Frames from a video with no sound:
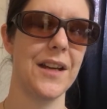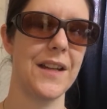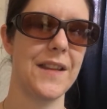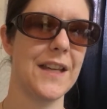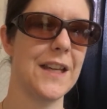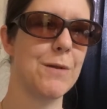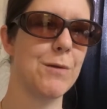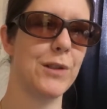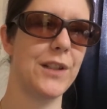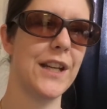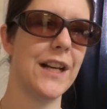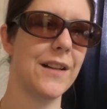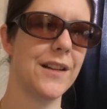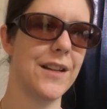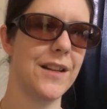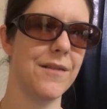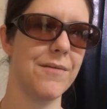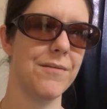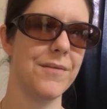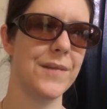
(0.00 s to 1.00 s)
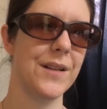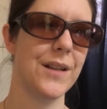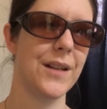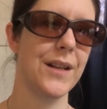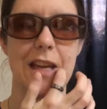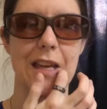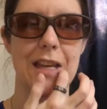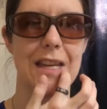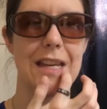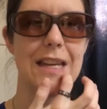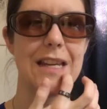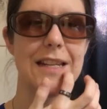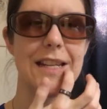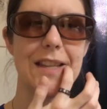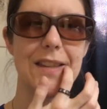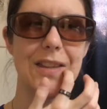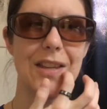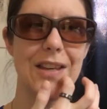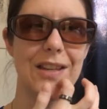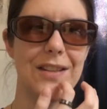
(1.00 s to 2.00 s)
I think he was Italian. He
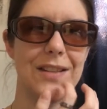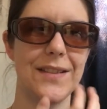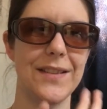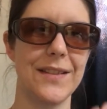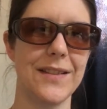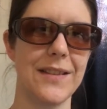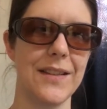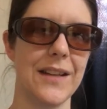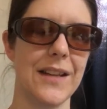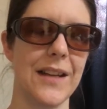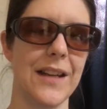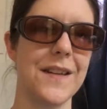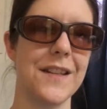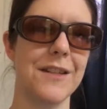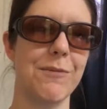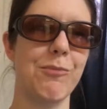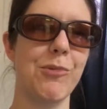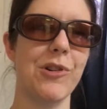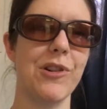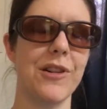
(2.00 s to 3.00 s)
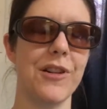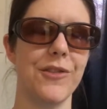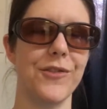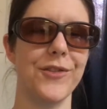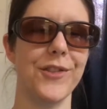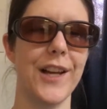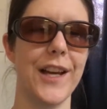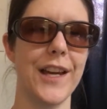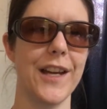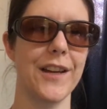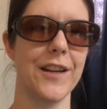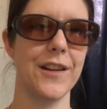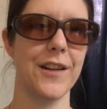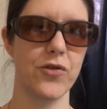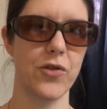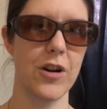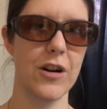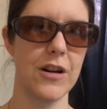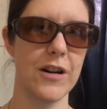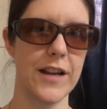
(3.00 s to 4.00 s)
did this book of like
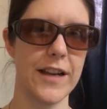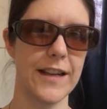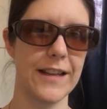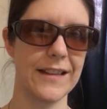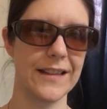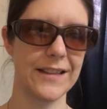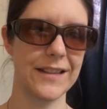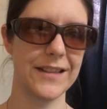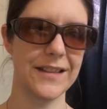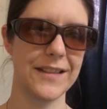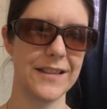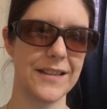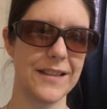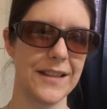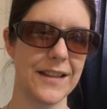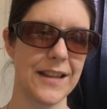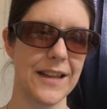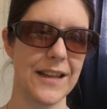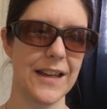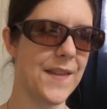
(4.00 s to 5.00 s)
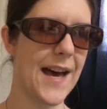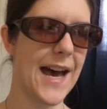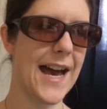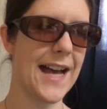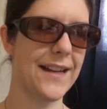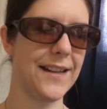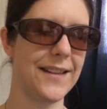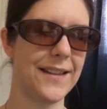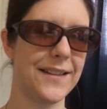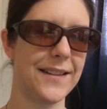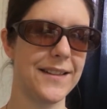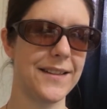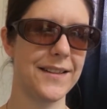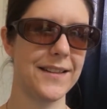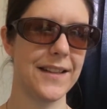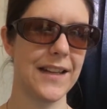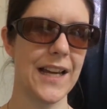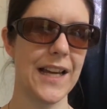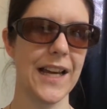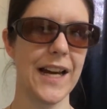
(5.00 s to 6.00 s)
drawings
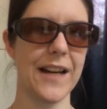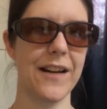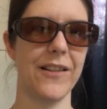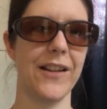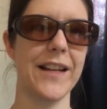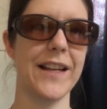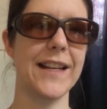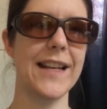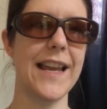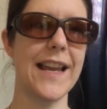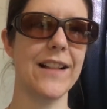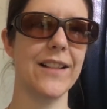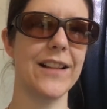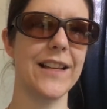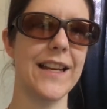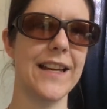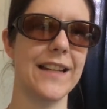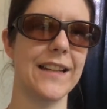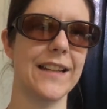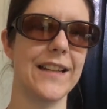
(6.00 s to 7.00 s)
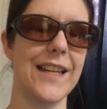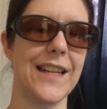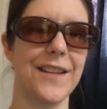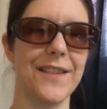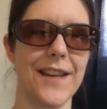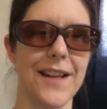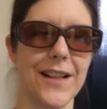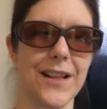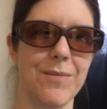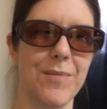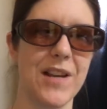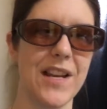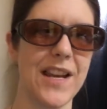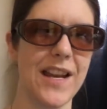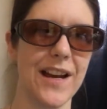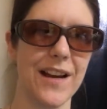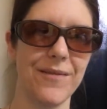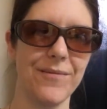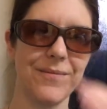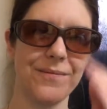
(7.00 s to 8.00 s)
that's kind of like an alien
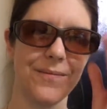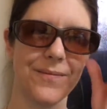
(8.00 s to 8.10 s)
encyclopedia,